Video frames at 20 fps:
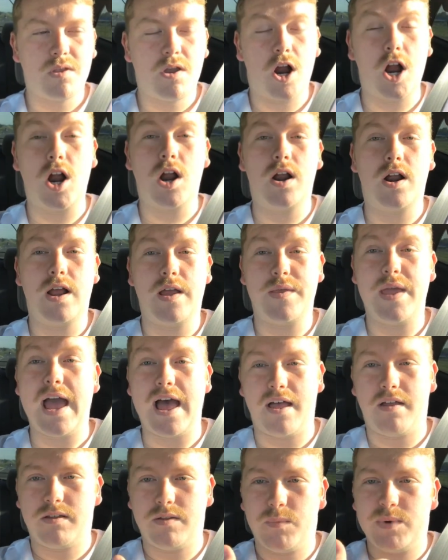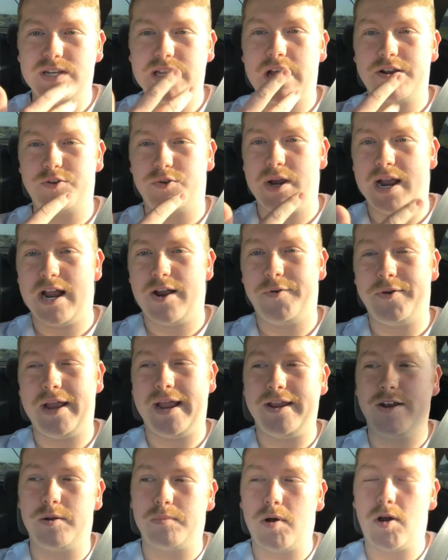Or yeah, went down to a
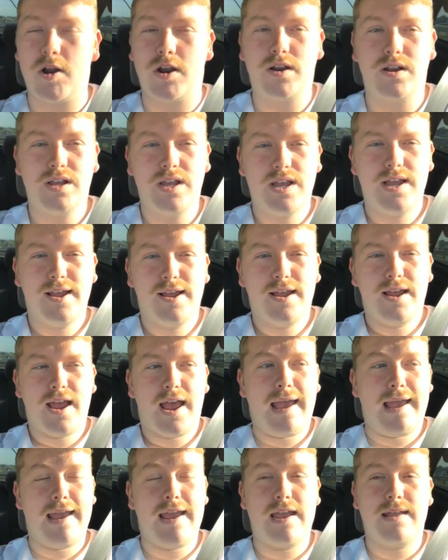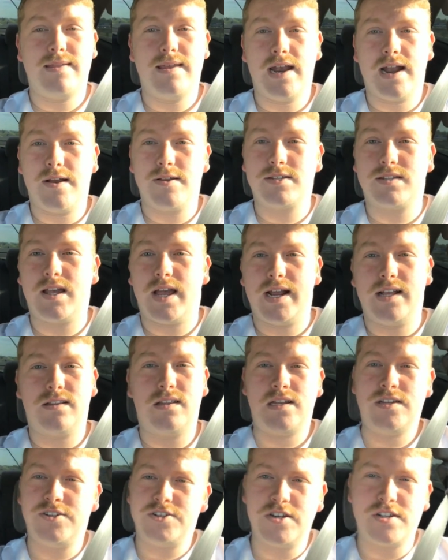handlebar. And then I was like,
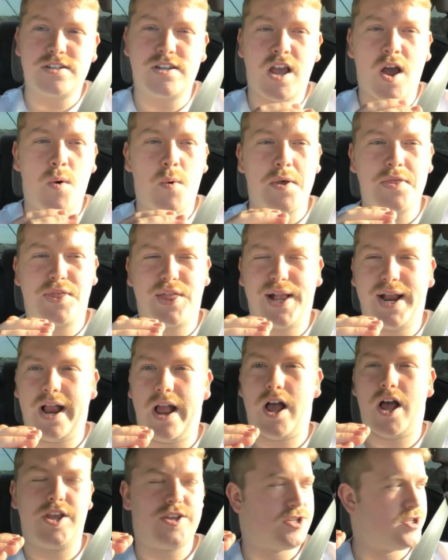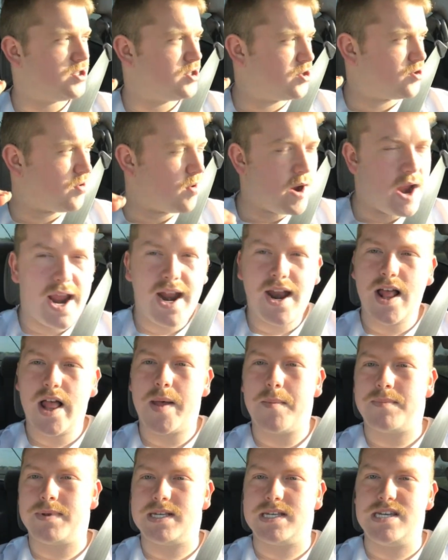let's just go with like a straight
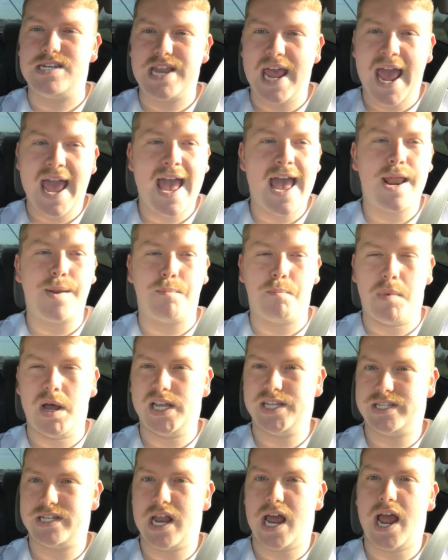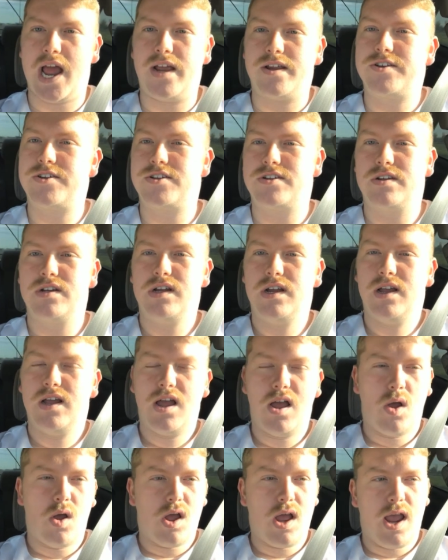up dad mustache.
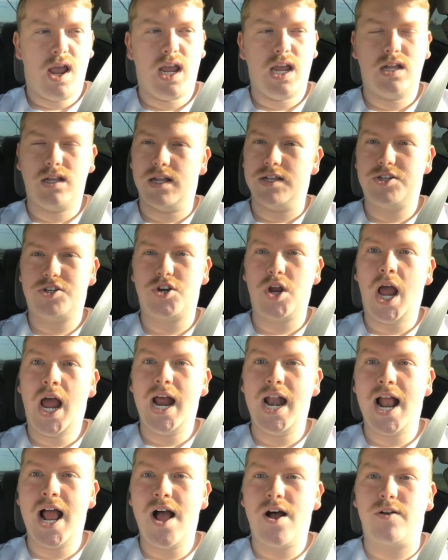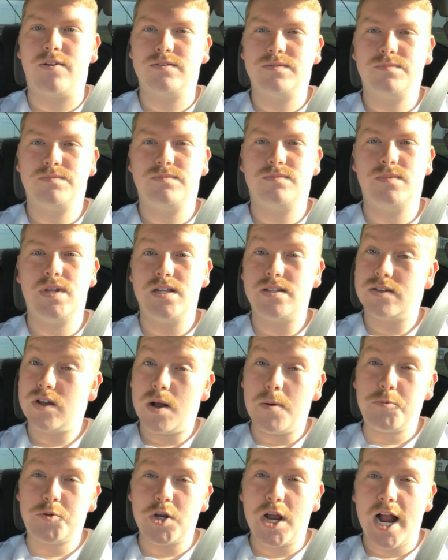And let's try it out. And
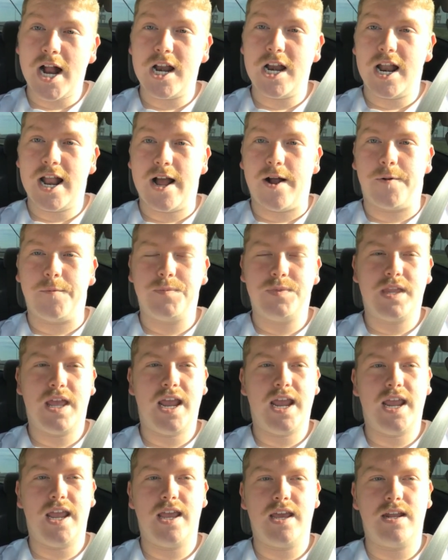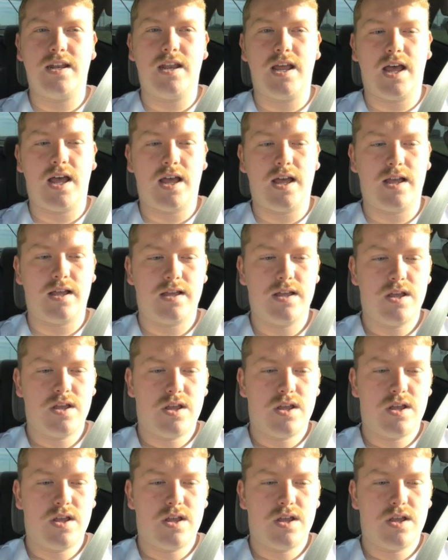so I'm trying it out. And uh,